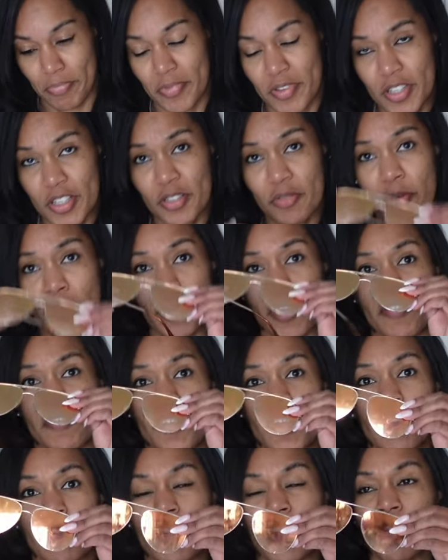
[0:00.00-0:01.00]
These were my
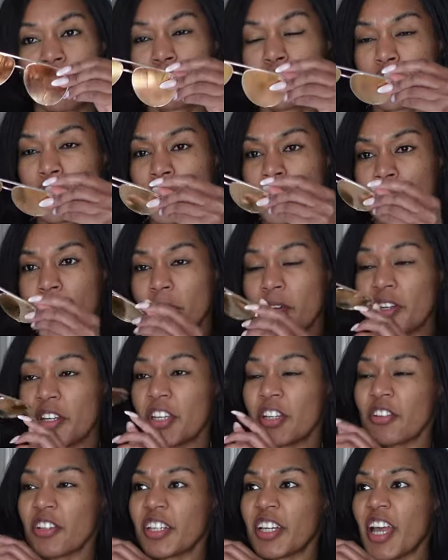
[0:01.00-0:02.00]
favorite. I've worn them on
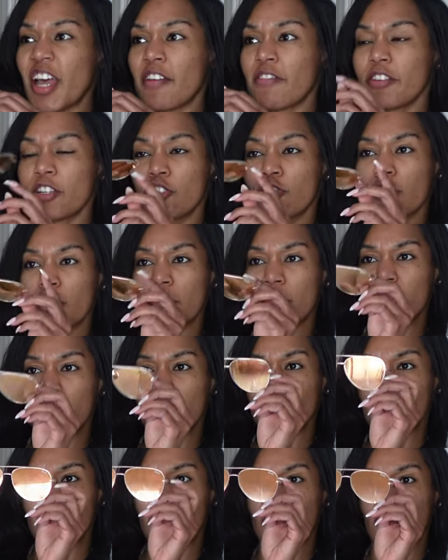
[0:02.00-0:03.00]
nearly every trip
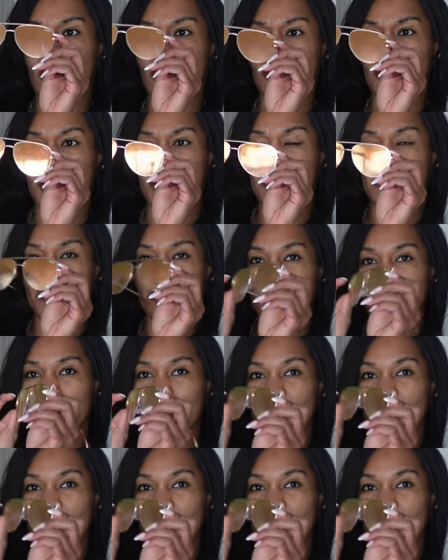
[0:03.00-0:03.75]
since I got them,